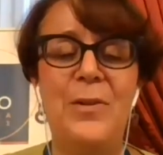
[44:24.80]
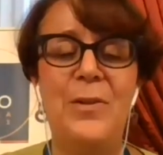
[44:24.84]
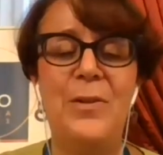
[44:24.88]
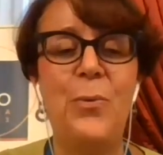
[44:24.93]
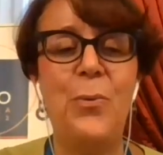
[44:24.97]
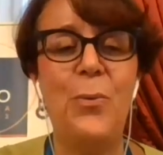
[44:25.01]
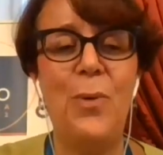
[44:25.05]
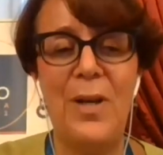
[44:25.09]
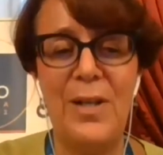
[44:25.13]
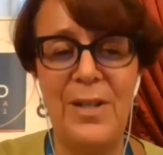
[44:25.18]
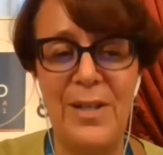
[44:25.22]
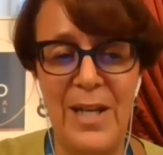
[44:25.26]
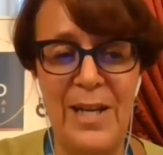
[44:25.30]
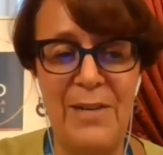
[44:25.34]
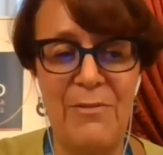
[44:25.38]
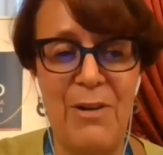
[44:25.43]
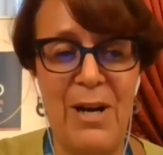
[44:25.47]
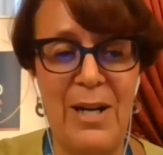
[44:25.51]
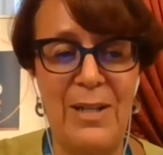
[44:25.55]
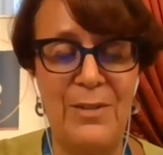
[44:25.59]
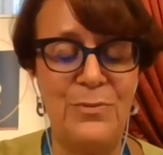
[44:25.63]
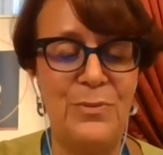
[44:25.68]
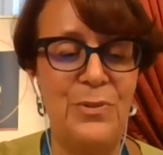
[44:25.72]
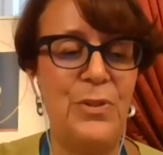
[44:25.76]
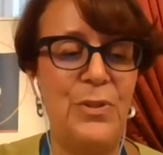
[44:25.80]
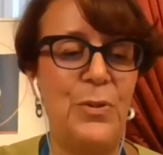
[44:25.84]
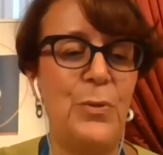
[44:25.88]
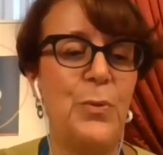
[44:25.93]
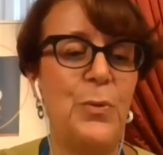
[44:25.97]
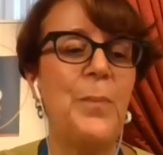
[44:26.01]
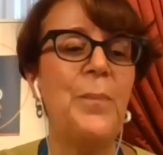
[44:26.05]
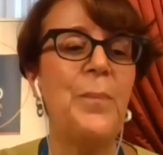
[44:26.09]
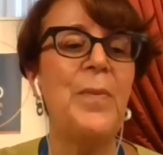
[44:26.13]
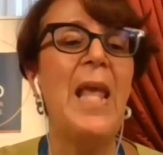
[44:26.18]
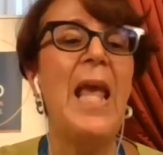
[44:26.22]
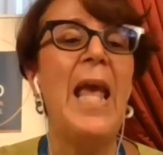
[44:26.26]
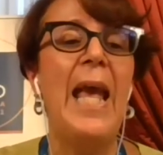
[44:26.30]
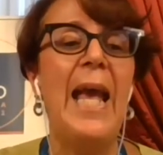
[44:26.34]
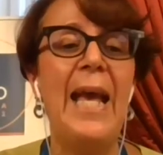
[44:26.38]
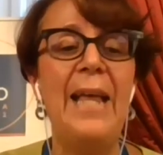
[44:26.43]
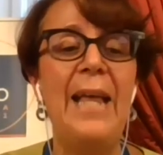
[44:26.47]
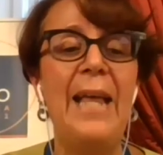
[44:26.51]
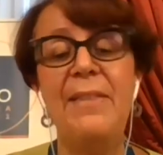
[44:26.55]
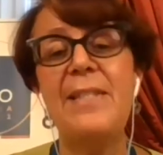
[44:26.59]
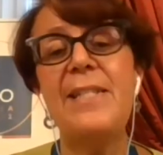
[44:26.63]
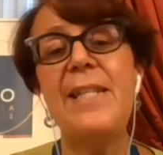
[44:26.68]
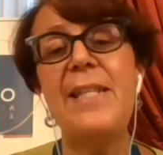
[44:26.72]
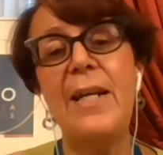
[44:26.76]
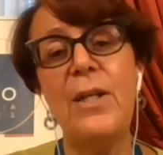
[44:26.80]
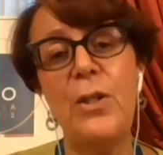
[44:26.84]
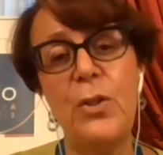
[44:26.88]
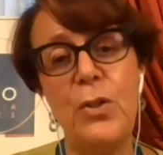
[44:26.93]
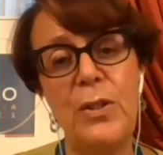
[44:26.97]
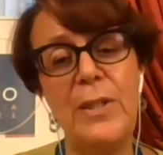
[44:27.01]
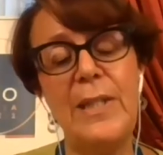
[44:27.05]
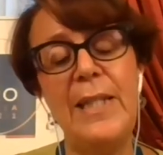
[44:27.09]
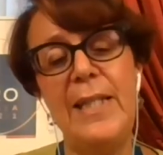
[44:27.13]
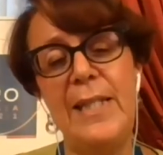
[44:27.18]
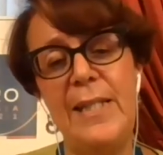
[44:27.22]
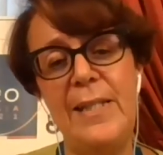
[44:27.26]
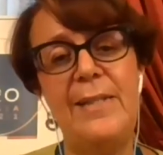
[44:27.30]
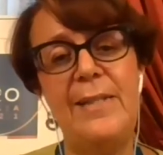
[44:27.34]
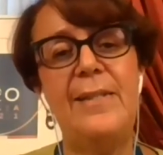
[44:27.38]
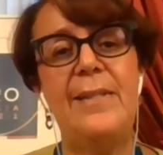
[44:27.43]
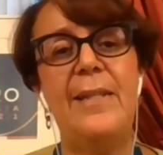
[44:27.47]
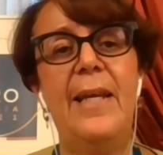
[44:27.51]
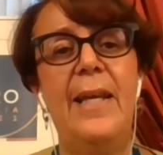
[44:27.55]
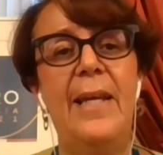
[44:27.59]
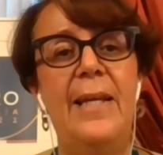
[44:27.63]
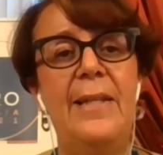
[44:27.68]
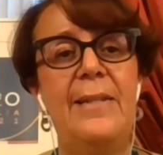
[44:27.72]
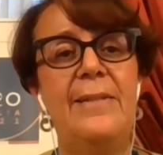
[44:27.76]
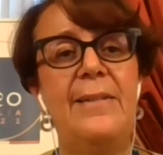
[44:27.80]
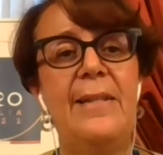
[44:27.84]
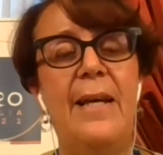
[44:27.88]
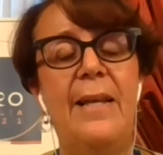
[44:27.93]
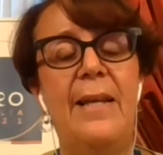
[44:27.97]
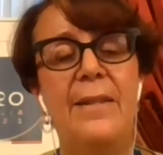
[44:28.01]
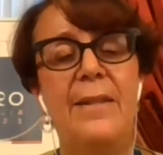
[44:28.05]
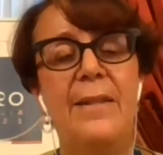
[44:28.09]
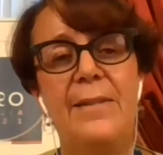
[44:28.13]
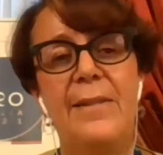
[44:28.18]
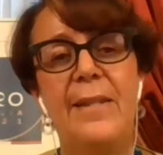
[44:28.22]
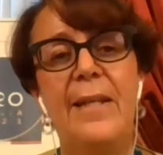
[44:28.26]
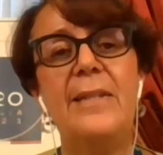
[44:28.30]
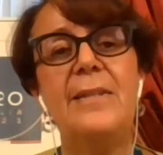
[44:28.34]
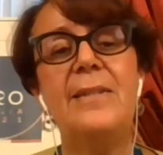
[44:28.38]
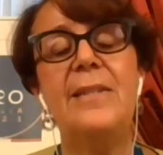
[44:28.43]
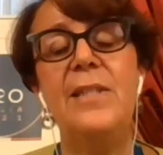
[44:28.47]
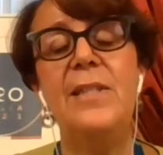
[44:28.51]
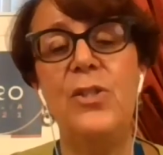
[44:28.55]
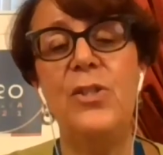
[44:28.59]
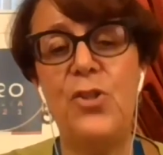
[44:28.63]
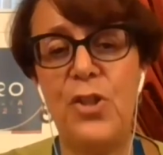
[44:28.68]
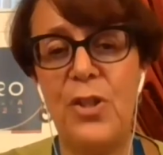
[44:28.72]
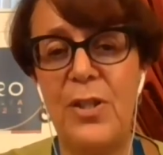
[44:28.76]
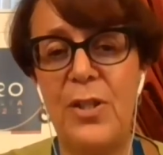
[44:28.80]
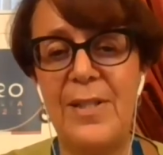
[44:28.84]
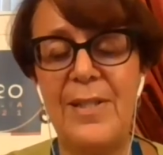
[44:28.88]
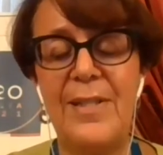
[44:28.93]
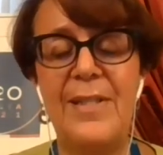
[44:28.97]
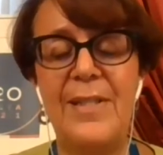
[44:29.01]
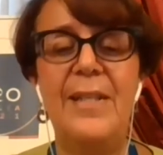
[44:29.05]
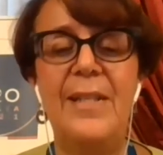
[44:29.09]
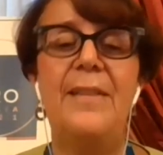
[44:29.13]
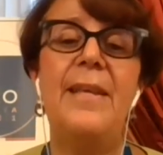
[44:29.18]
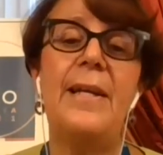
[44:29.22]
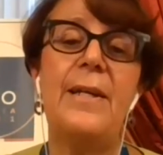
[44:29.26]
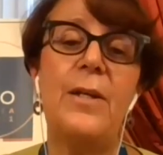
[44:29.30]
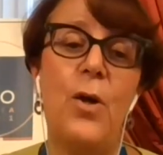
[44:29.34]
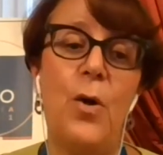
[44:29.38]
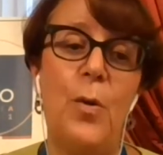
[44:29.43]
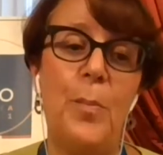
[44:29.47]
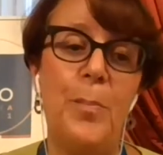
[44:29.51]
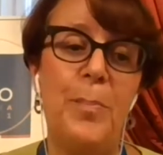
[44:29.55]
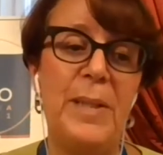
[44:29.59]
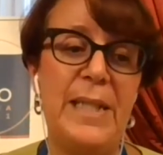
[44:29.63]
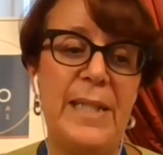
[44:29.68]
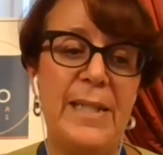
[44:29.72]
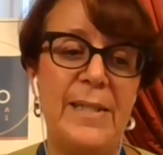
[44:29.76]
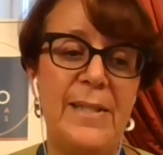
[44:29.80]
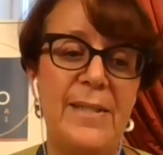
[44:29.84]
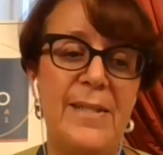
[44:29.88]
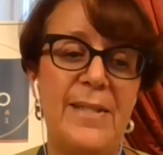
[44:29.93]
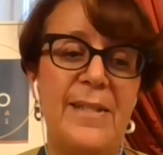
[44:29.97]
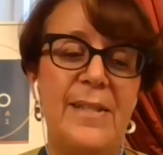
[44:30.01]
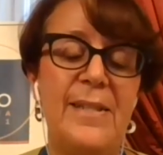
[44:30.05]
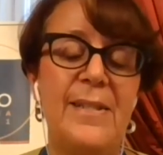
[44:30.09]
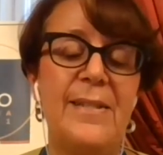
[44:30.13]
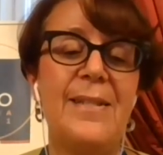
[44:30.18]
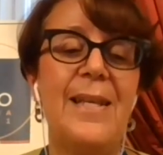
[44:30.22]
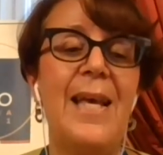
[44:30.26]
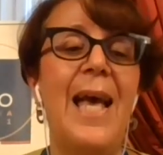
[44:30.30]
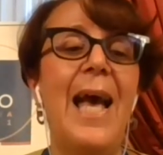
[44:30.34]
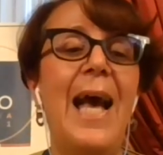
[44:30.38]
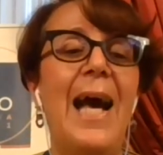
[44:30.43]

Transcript: who are around you. And the second is, as Ada said, teachers, their competencies.